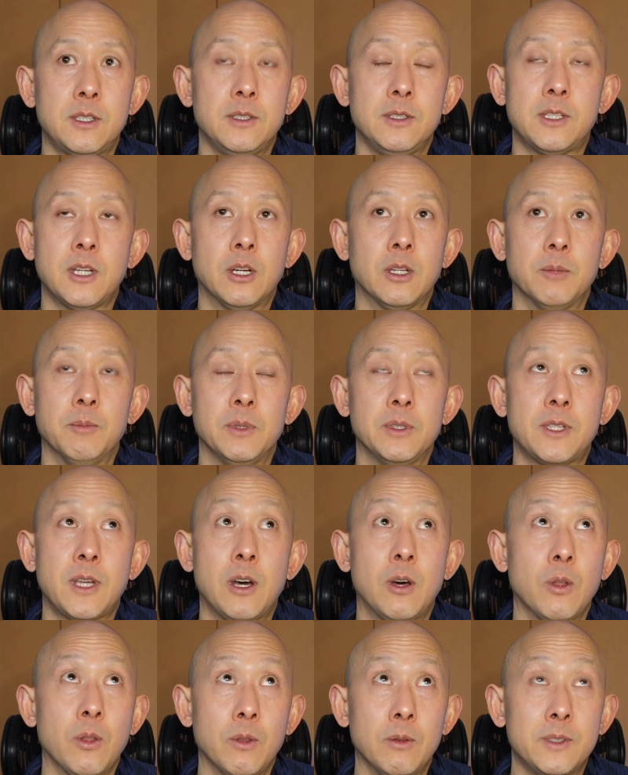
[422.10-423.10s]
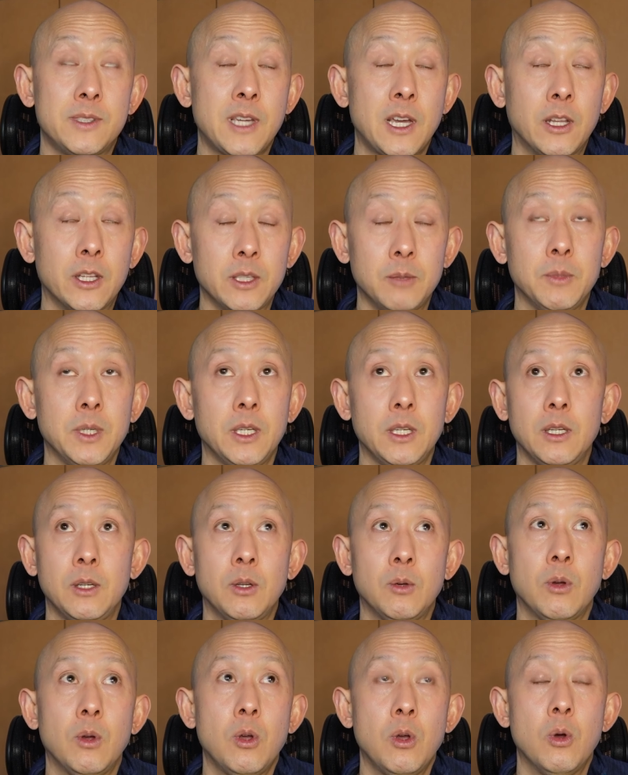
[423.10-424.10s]
telling
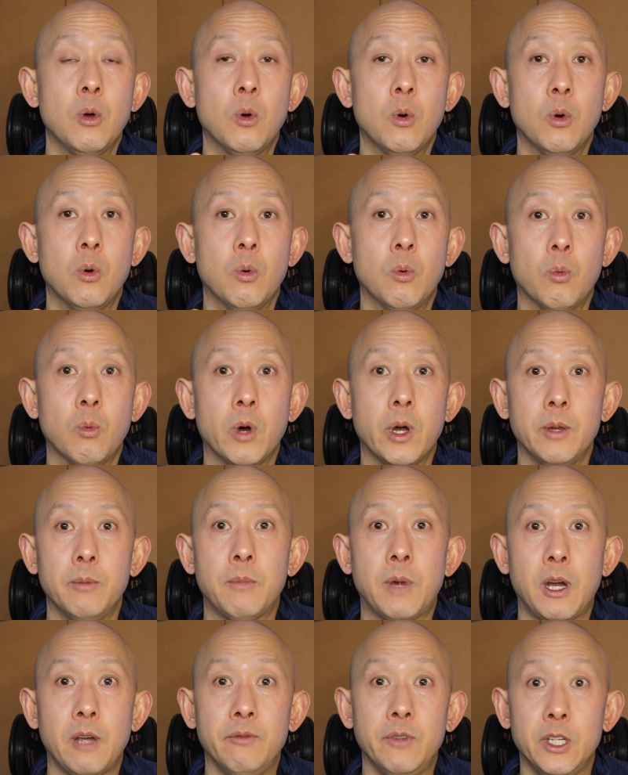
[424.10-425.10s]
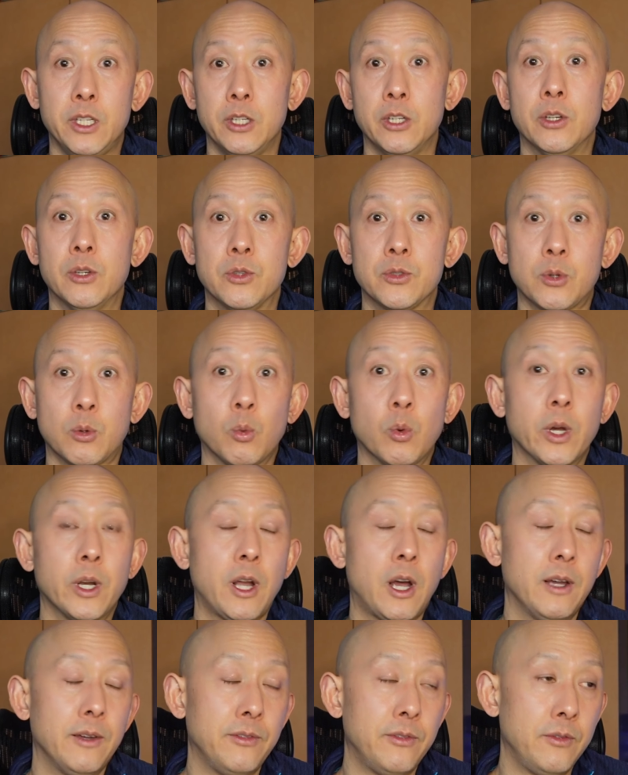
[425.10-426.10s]
me what my videos or what
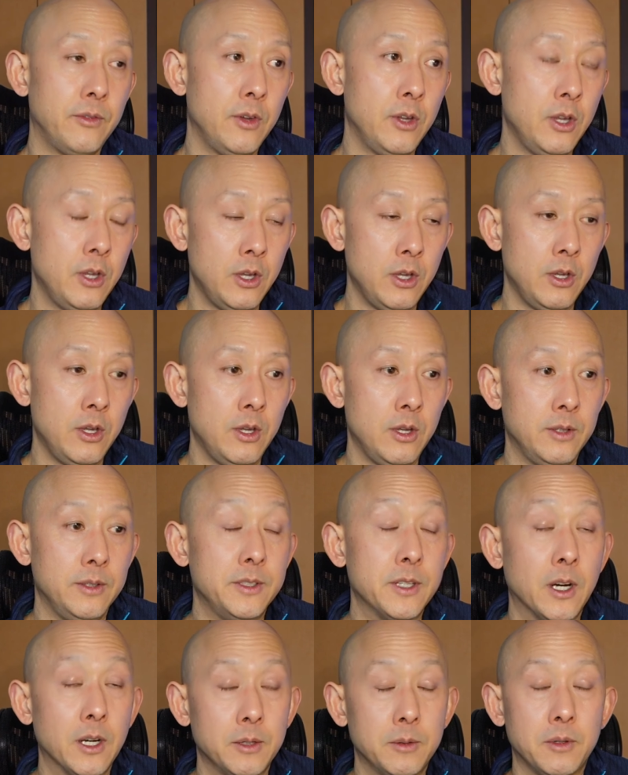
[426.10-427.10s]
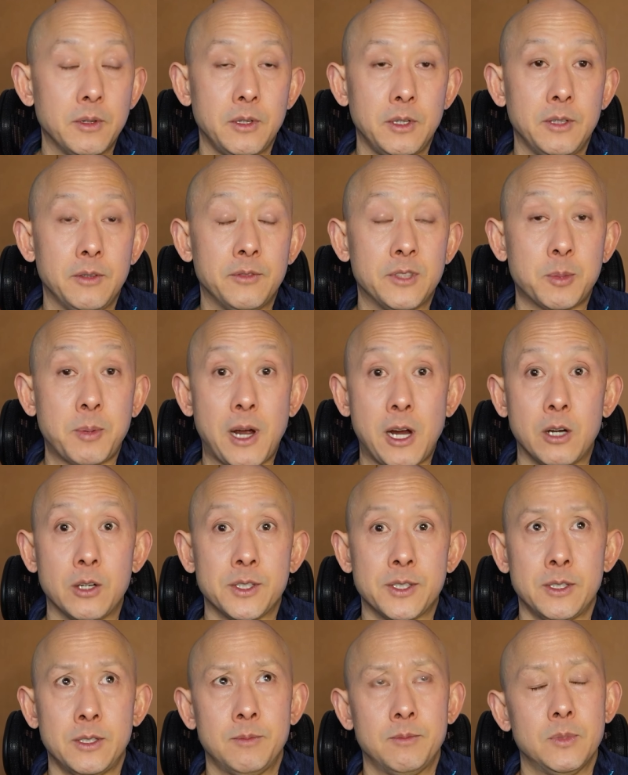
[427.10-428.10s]
I've done
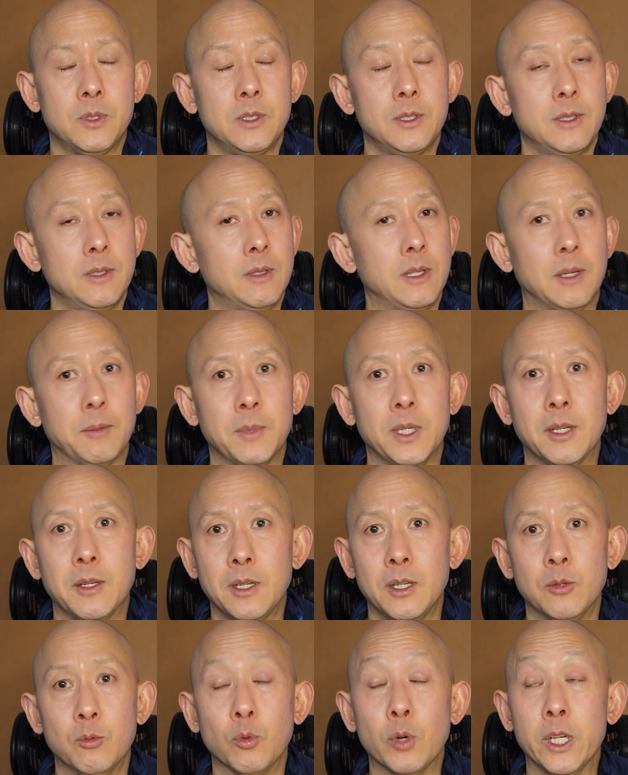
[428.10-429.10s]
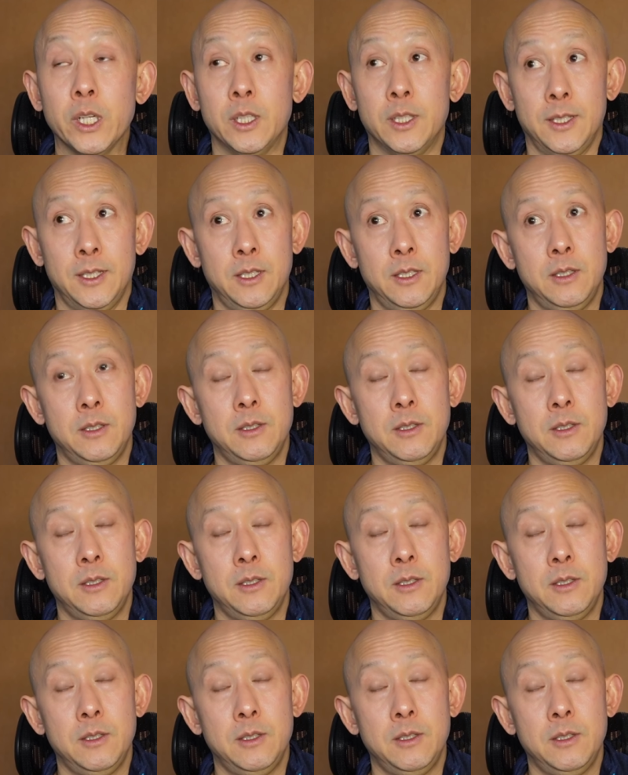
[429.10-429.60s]
inspires them. I mean, it really